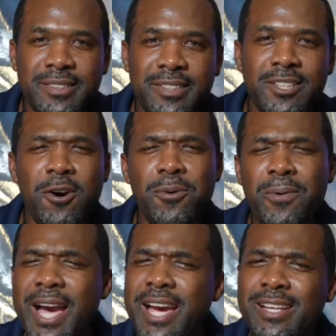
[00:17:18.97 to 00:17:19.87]
No
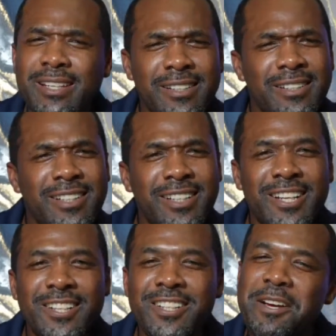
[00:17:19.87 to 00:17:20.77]
way.
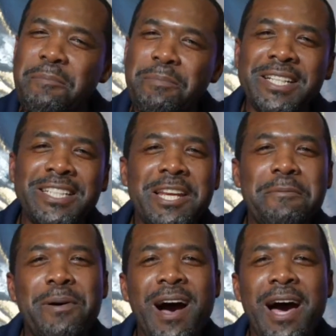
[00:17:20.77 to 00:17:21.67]
P. Diddy
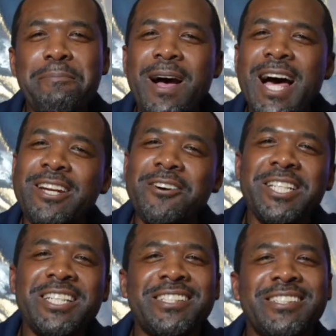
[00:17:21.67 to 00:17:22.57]
party probably don't
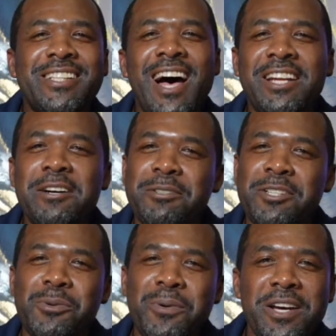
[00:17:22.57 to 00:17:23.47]
even start up to
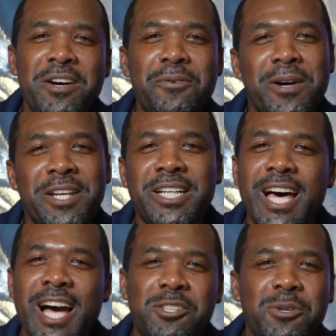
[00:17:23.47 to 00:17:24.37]
12, 1
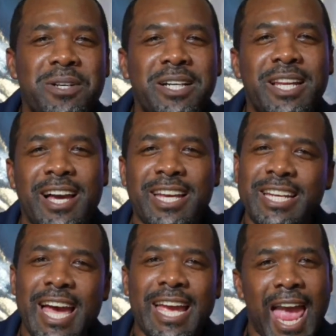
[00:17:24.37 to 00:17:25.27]
o'clock, 2 o'clock at
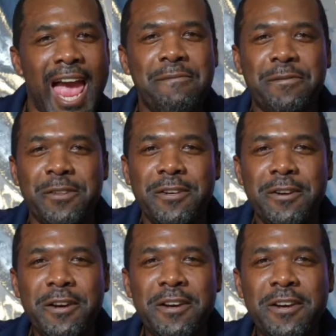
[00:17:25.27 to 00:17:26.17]
night. After
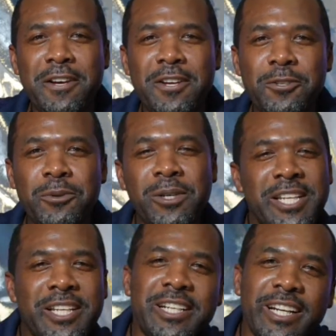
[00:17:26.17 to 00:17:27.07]
you
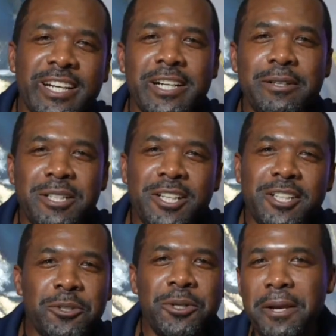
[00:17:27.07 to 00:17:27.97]
leave the club,
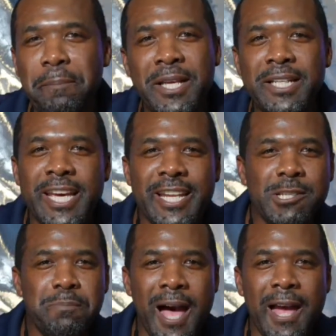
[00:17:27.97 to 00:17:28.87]
you hit P. Diddy
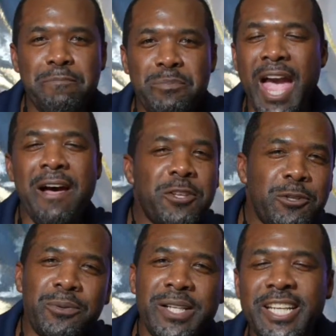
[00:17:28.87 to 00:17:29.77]
spot. After
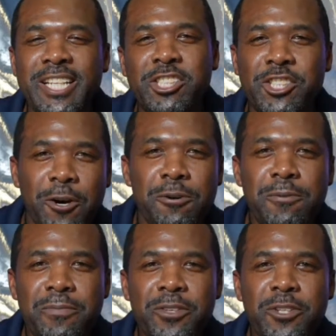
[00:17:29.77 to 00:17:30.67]
you leave the show,
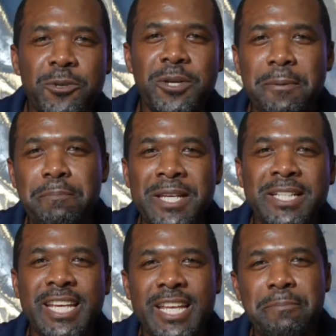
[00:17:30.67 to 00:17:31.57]
you hit P.
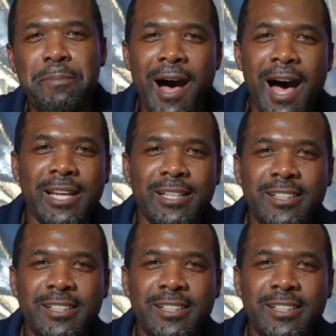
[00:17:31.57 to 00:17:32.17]
Diddy party.